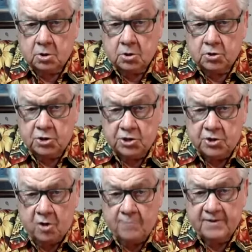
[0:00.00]
she
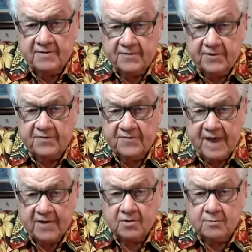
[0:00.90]
taught me a very
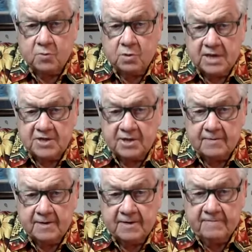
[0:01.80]
valuable lesson
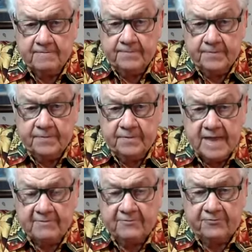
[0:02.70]

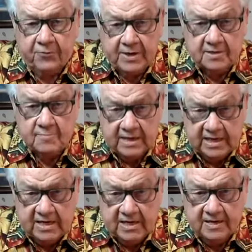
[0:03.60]
that freed me
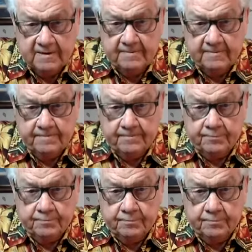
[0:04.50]

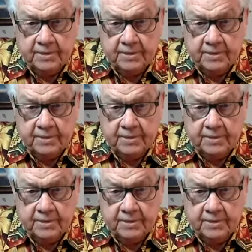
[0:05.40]
mm-hmm.